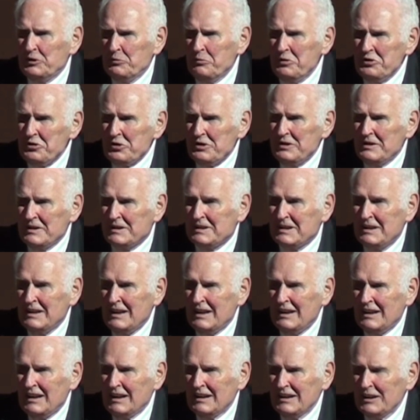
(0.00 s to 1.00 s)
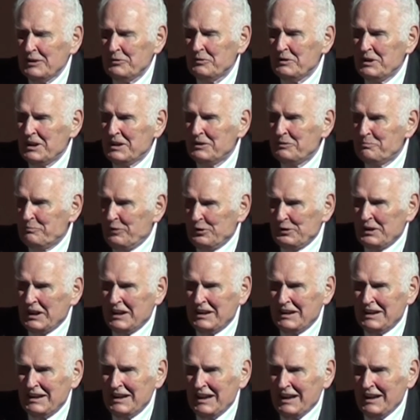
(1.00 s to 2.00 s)
emissions that we're putting
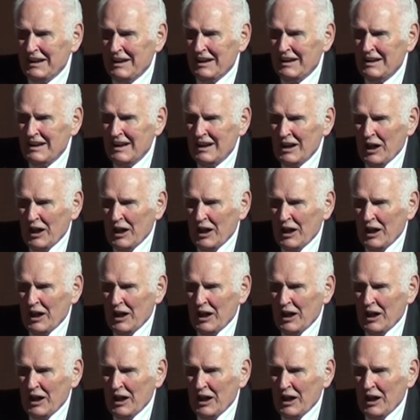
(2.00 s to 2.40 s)
in the air.